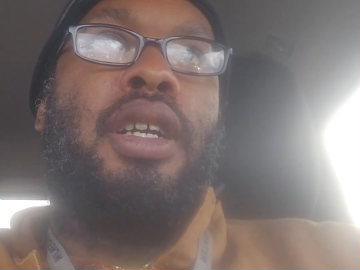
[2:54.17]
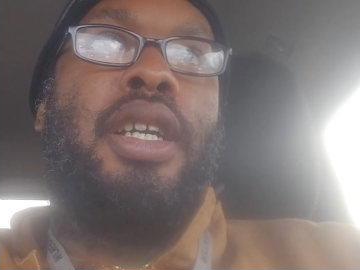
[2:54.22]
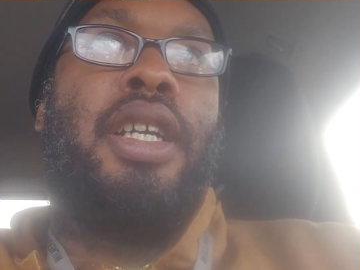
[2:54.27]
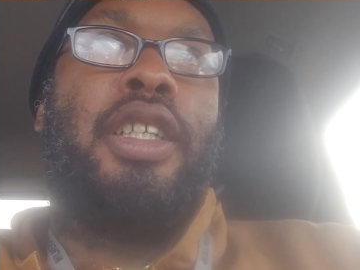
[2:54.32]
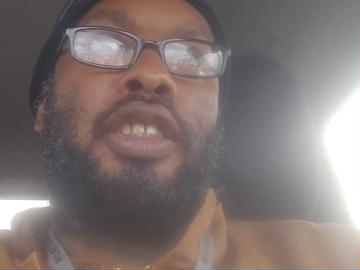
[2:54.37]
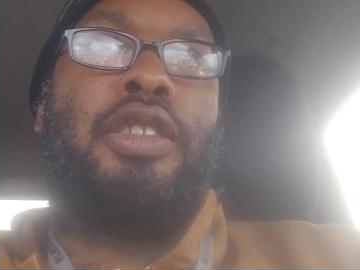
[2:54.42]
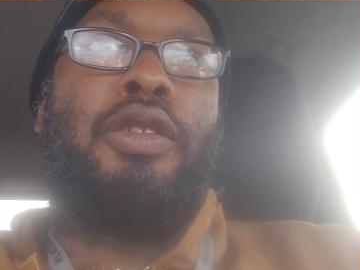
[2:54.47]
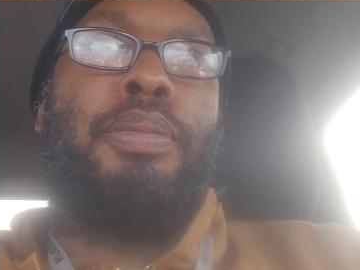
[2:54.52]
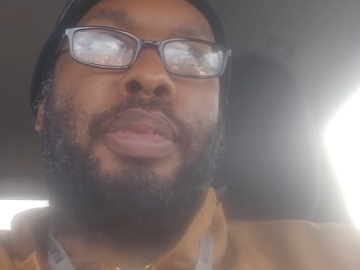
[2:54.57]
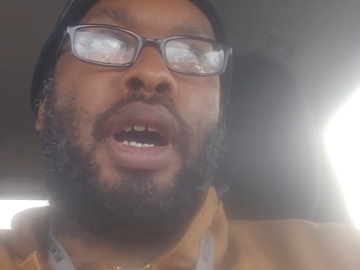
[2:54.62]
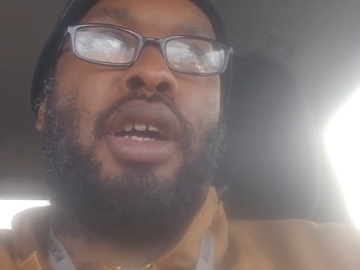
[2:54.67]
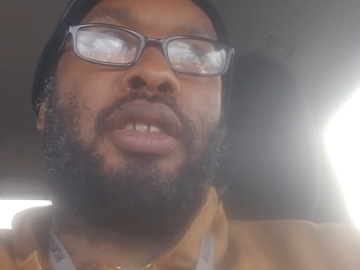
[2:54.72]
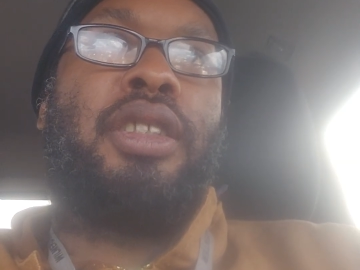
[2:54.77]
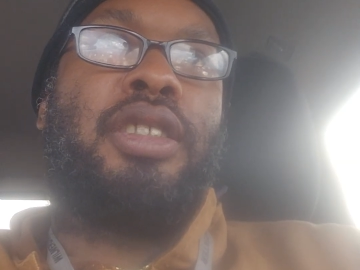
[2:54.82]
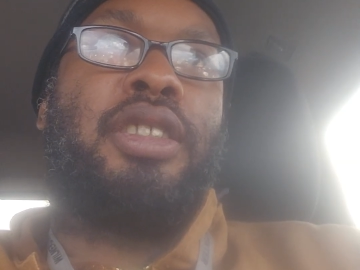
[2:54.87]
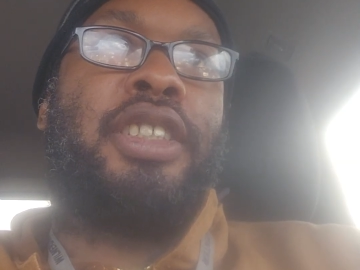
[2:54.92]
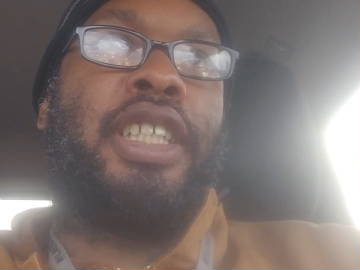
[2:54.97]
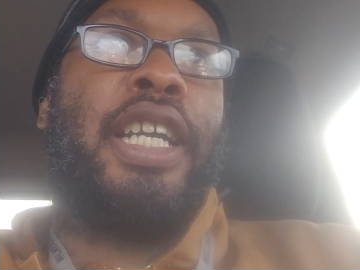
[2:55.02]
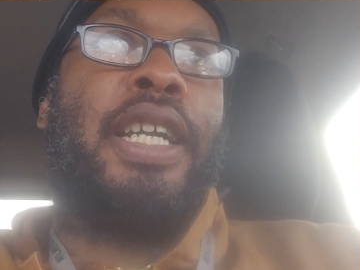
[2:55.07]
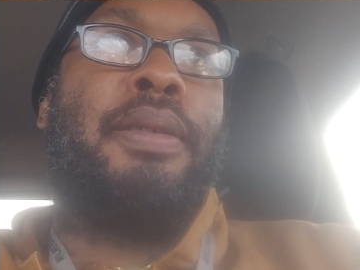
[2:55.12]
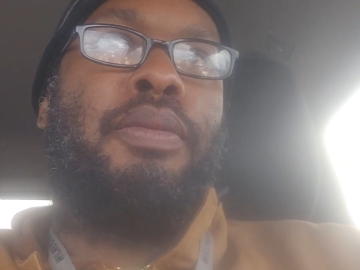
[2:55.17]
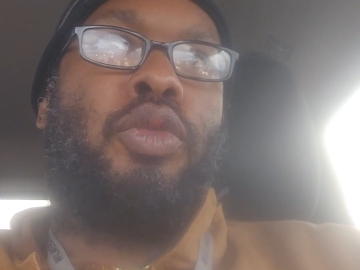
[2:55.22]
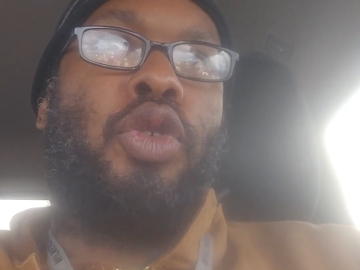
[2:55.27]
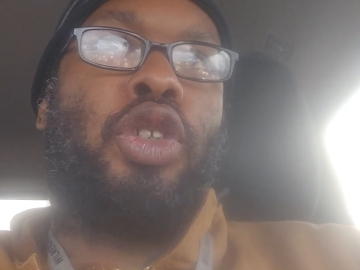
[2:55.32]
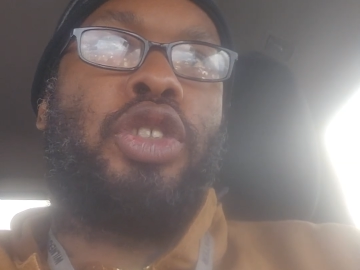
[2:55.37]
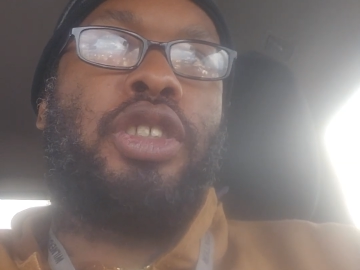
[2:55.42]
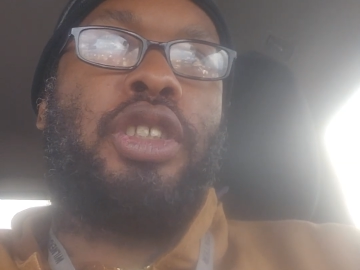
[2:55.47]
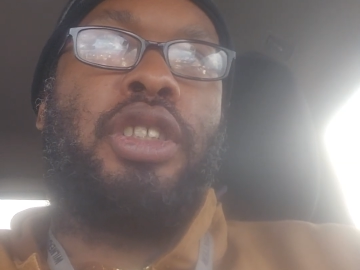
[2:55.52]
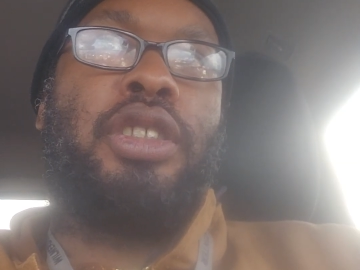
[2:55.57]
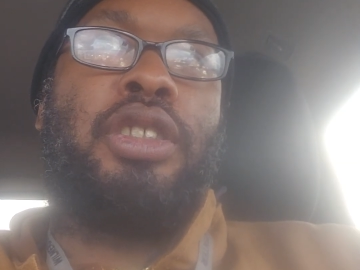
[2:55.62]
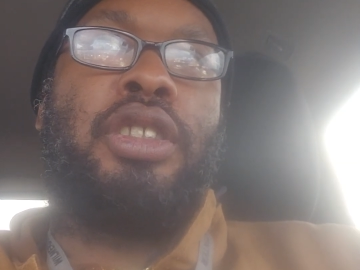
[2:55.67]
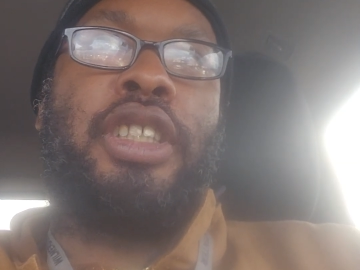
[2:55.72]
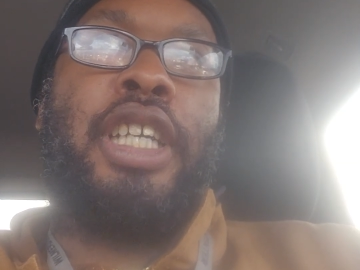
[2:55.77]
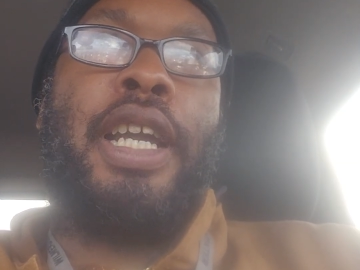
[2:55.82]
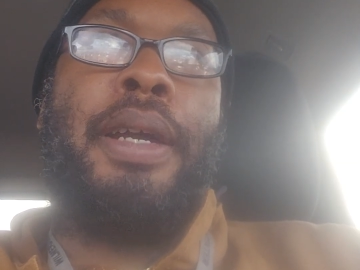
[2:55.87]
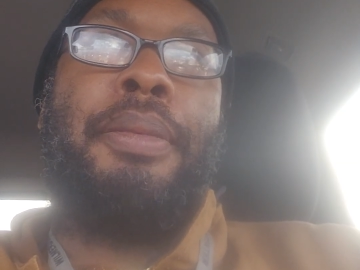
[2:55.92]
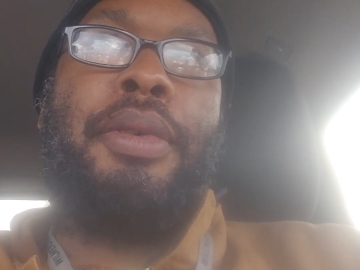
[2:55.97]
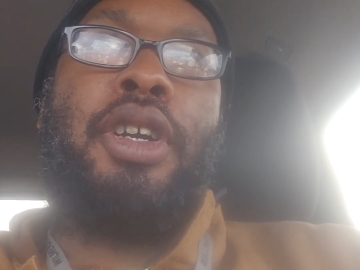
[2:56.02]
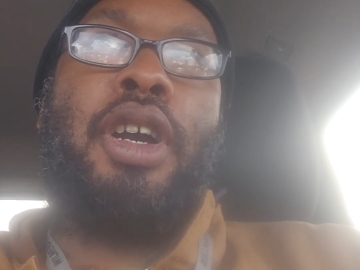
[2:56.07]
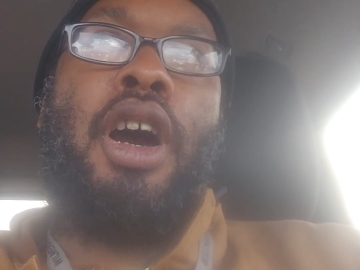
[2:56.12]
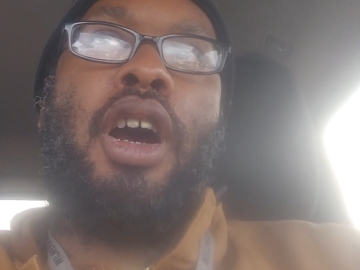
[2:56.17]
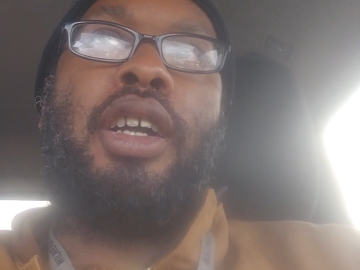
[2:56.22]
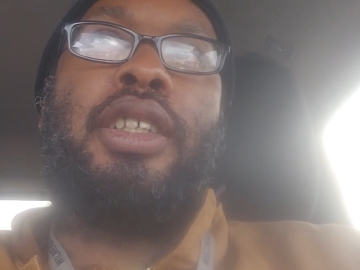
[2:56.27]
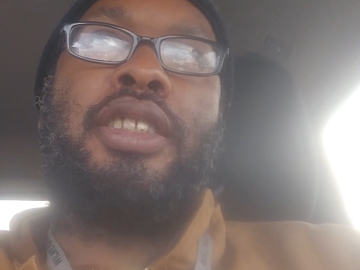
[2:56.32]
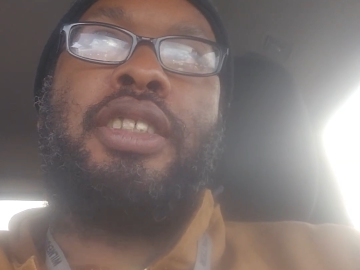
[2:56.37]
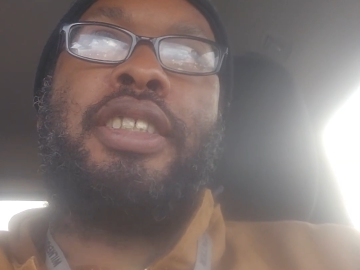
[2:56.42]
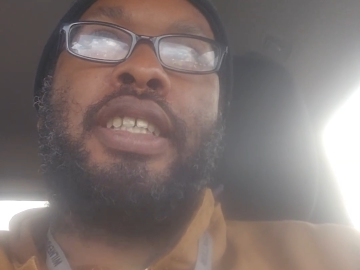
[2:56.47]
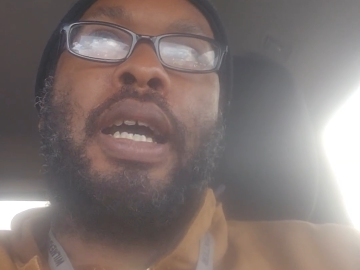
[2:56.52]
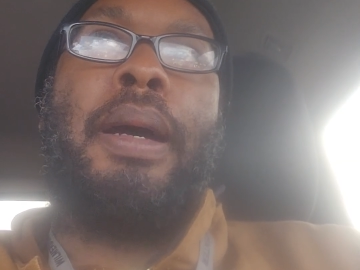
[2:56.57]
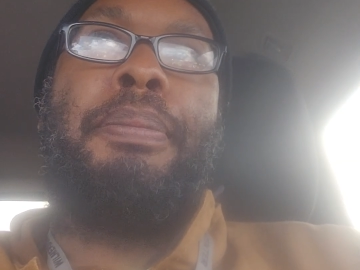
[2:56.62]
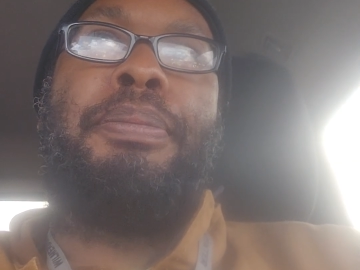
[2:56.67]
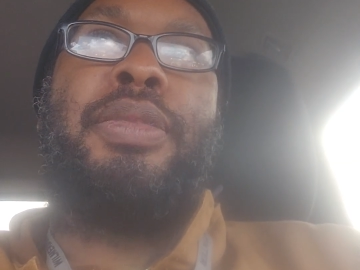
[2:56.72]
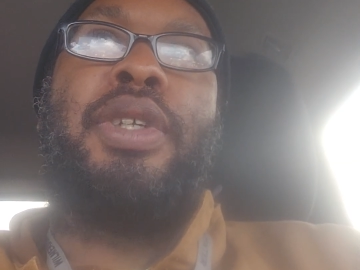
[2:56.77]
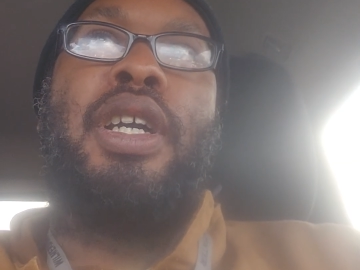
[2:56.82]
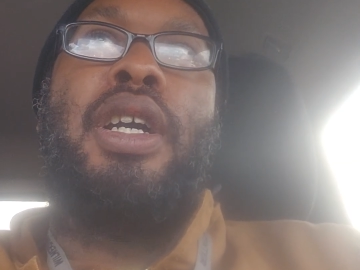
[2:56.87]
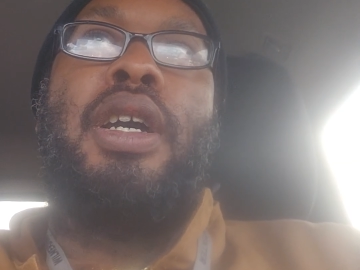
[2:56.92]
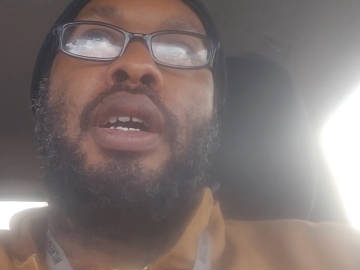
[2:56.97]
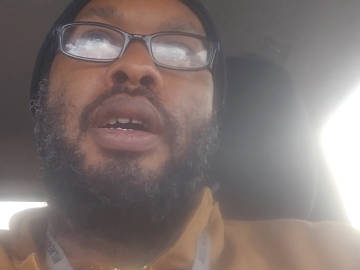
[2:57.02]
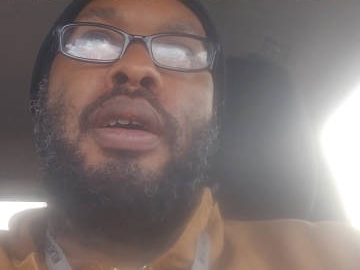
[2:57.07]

is about the same, works on the same concept,